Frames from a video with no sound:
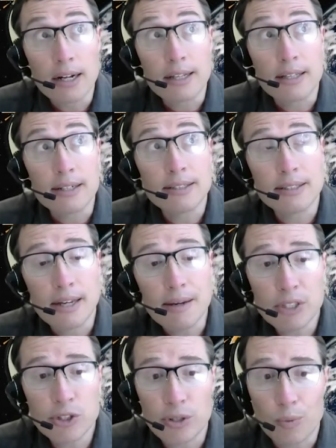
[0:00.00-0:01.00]
this
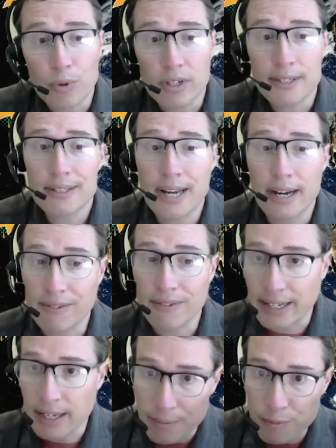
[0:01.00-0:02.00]
imager works kind of
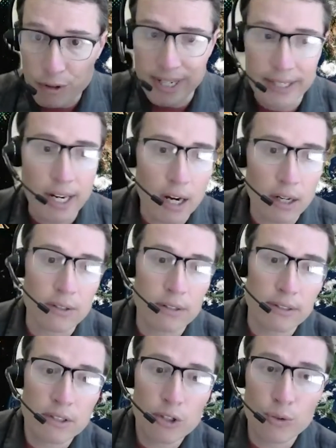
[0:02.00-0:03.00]
like infrared
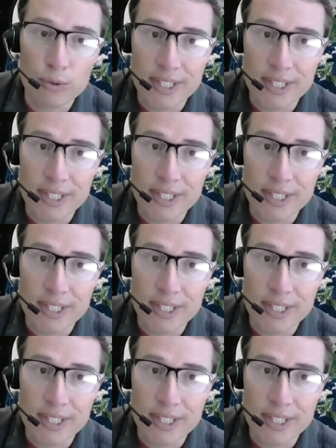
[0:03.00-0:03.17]
goggles to